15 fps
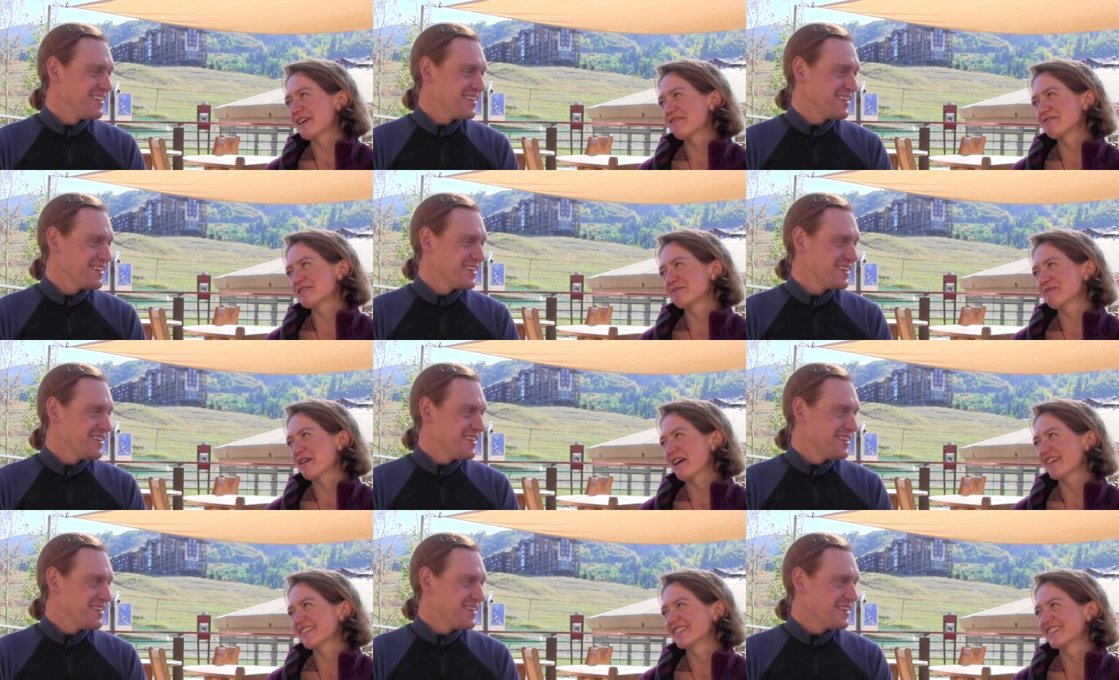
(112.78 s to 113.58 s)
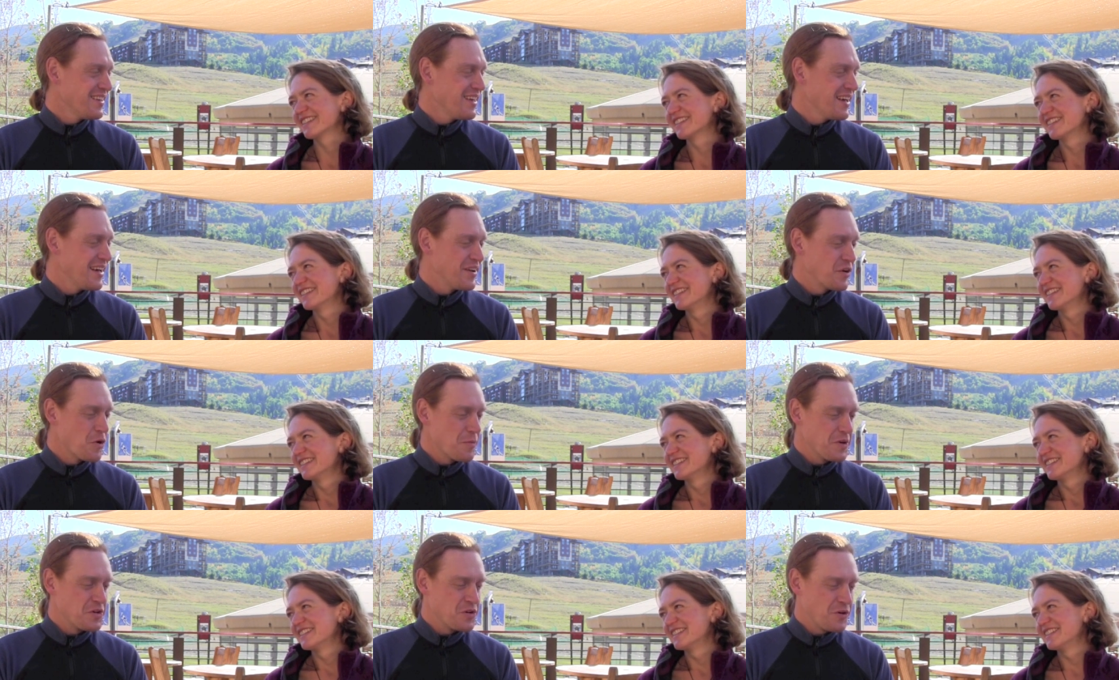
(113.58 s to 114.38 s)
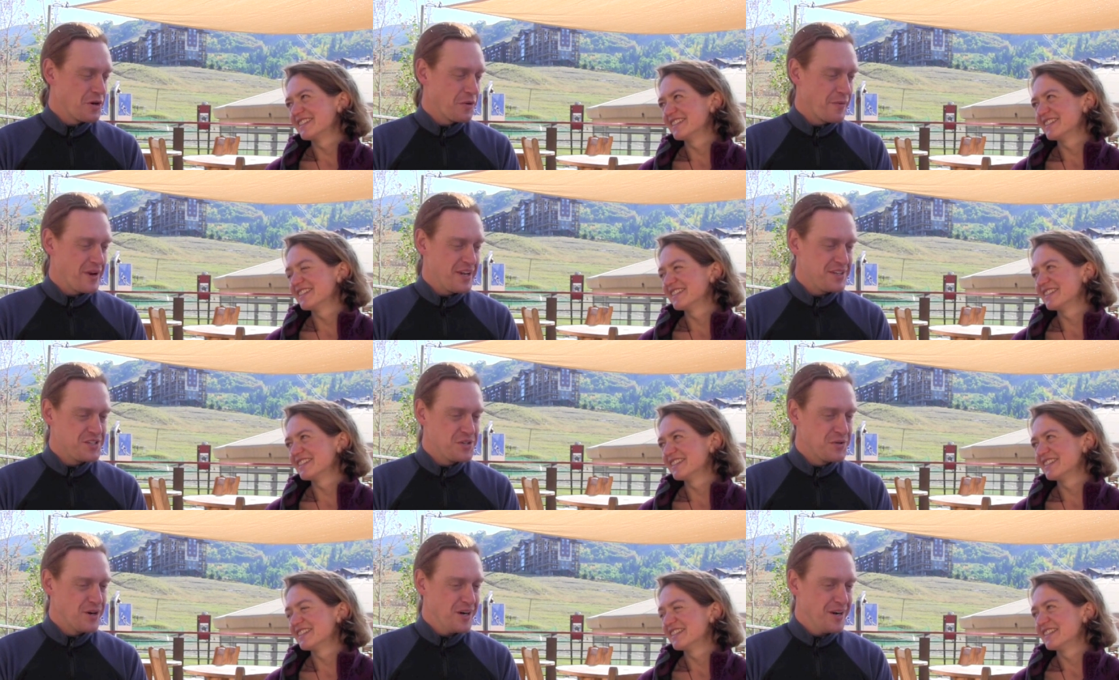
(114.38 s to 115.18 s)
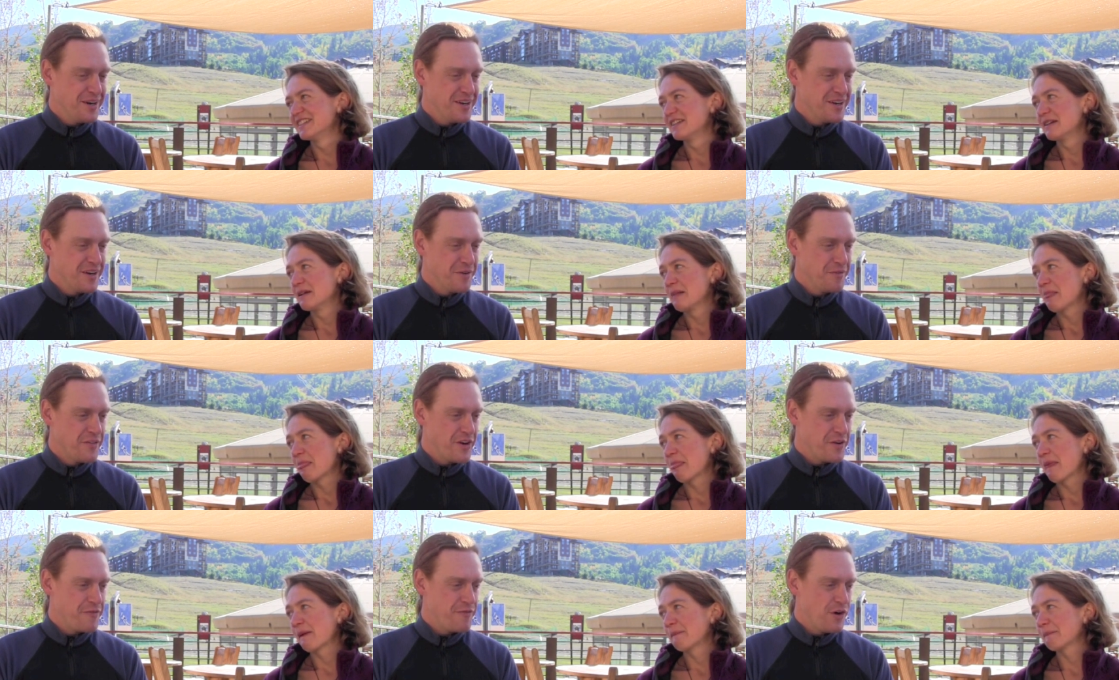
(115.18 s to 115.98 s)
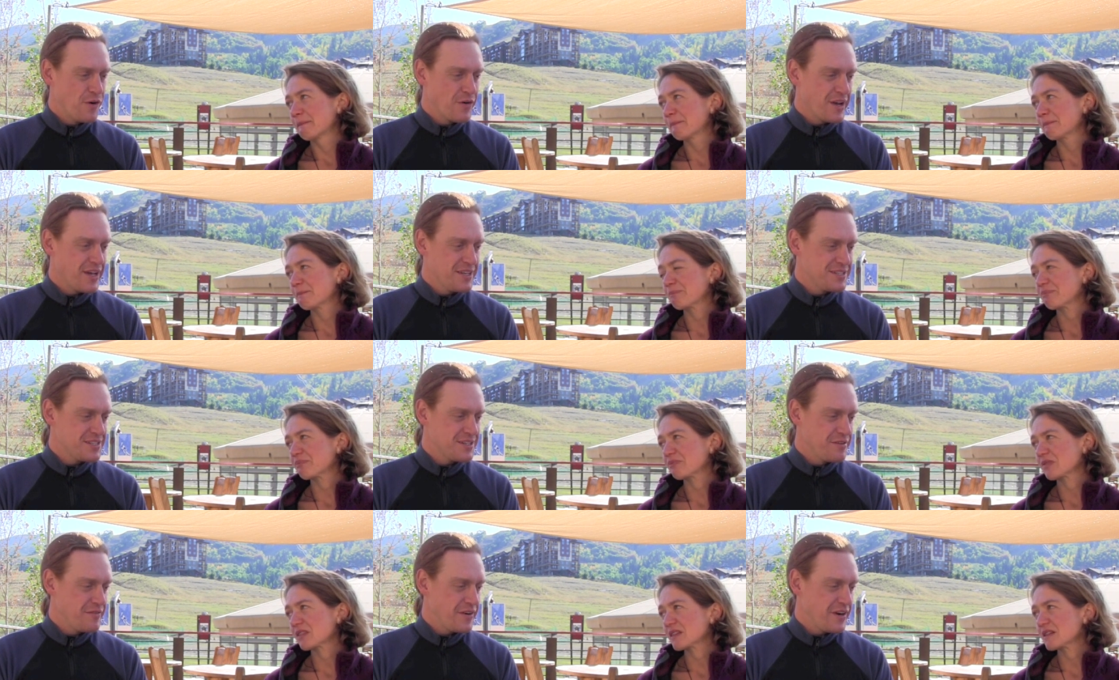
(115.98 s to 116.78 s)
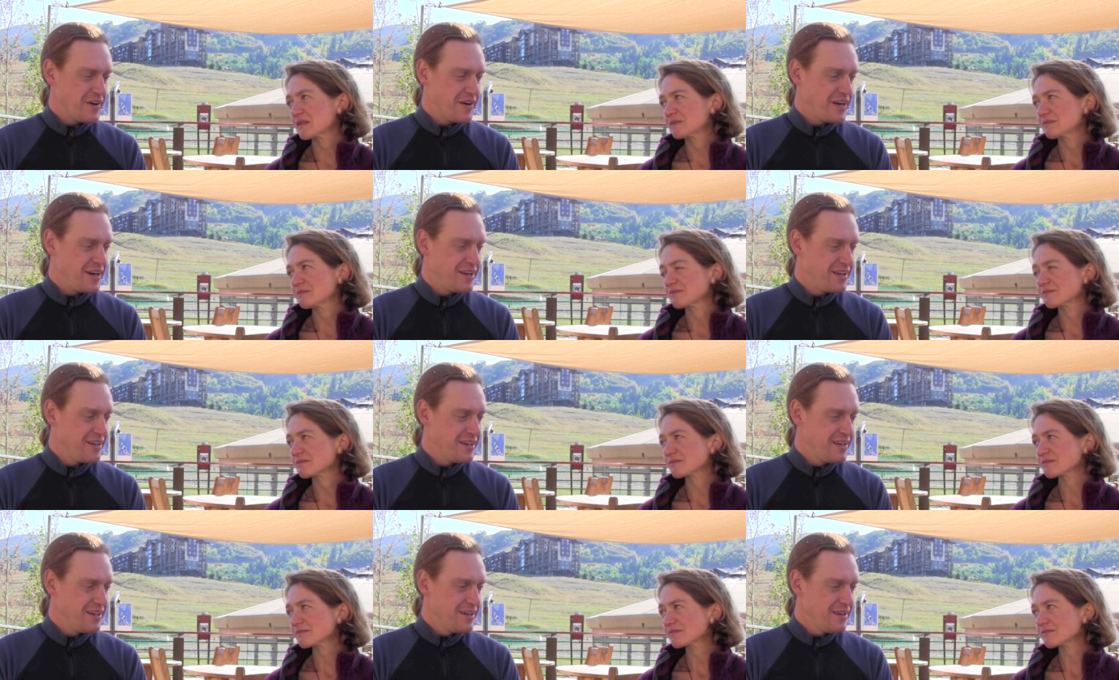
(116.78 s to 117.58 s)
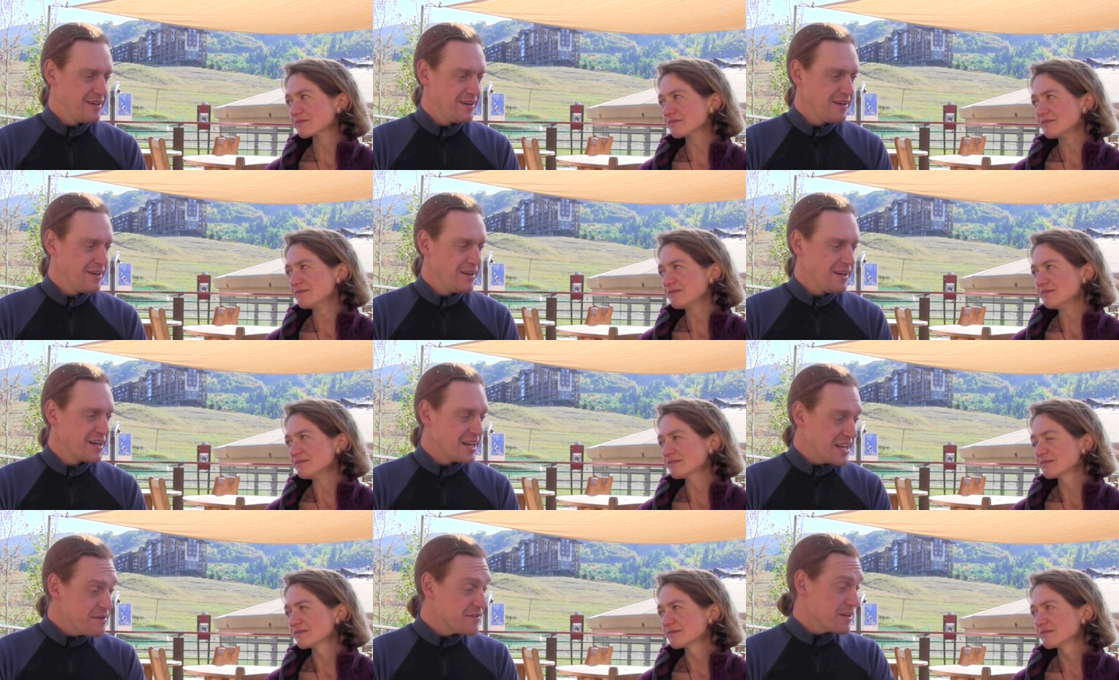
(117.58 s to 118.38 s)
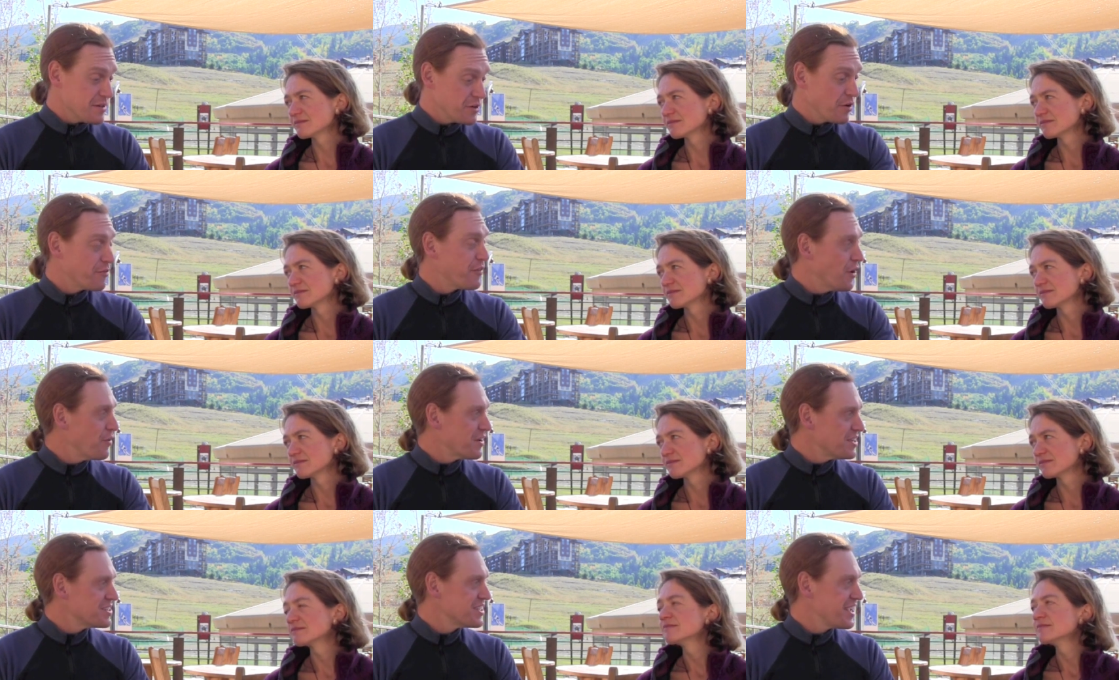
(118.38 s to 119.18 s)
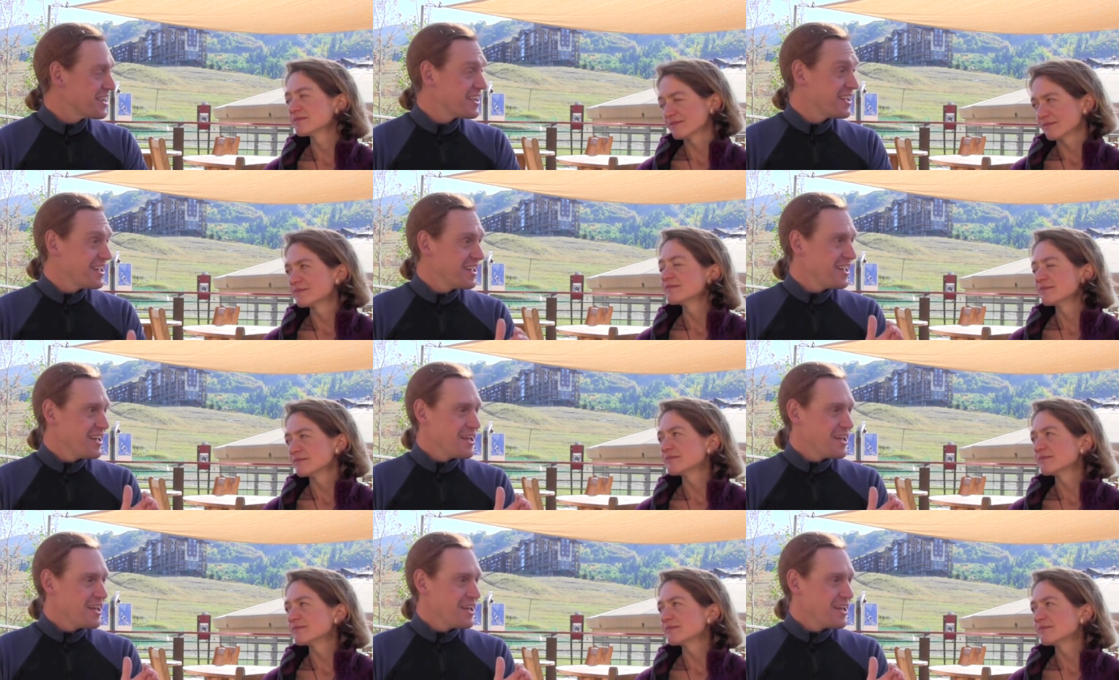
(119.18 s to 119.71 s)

Speaker 1: in that respect.
Speaker 2: Yeah, normally during a race, you are, you know, very focused and very, and even in your focus, like